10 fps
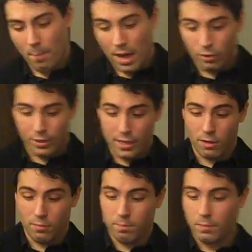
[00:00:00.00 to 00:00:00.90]
Bottle
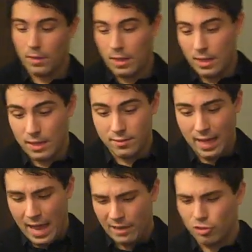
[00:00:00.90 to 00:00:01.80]
here is
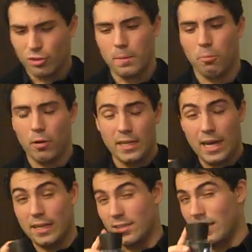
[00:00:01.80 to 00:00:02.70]
actually pretty
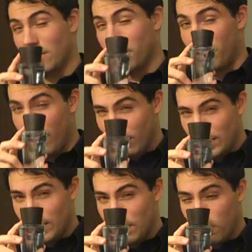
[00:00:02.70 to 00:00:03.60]
nice. It's very
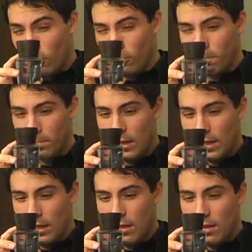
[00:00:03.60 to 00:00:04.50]
simple,
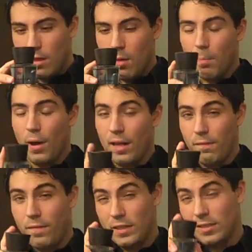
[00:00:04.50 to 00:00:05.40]
but
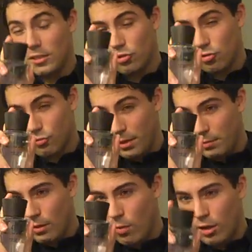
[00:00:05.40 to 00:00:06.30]
it fits
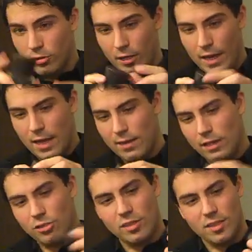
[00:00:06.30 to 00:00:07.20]
extremely well in your hand.
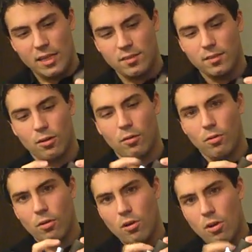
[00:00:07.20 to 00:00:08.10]
Actually has a nice
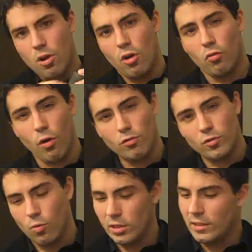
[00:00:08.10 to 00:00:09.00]
little
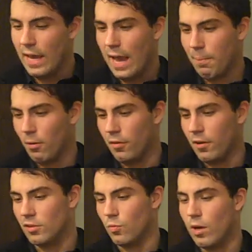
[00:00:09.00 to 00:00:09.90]
rosewood cap on
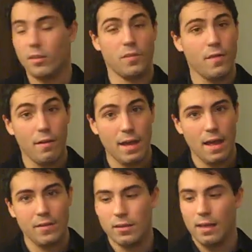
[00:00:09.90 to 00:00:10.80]
there as well. It's very
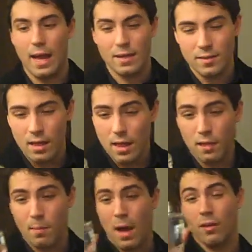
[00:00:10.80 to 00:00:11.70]
heavy glass.
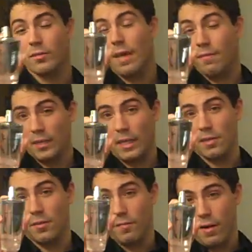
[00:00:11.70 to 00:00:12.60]
The bottle definitely
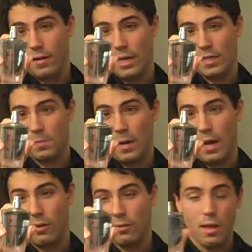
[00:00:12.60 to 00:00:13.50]
is a very nice
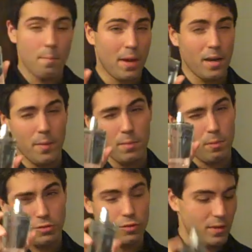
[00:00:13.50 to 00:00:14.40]
bottle. Might not be the
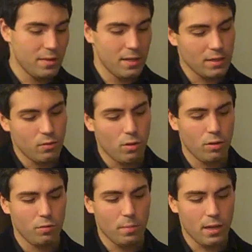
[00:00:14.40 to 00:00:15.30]
most unique thing in the
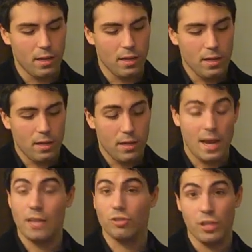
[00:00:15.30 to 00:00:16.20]
world, but
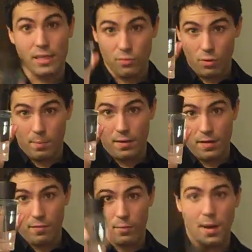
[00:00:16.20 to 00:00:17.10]
it actually is one of my
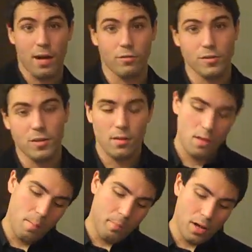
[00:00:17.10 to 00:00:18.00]
favorite bottles.
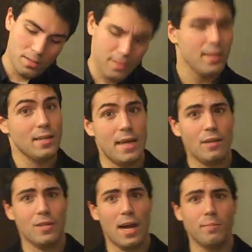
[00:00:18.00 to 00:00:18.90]
But
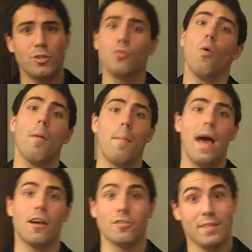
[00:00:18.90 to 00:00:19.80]
now time to what
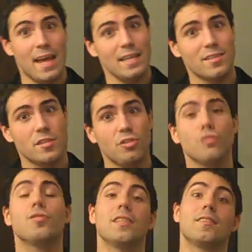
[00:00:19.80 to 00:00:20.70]
matters, and that is the
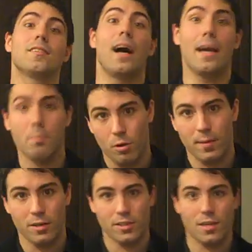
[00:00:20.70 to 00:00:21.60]
juice inside
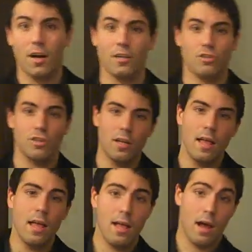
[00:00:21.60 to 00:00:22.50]
Burberry's Touch.
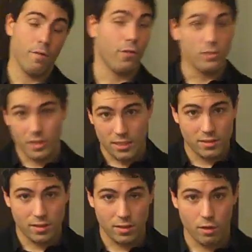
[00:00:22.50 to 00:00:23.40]
I'll first get
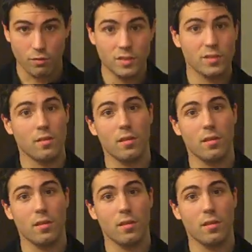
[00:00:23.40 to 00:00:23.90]
into the notes.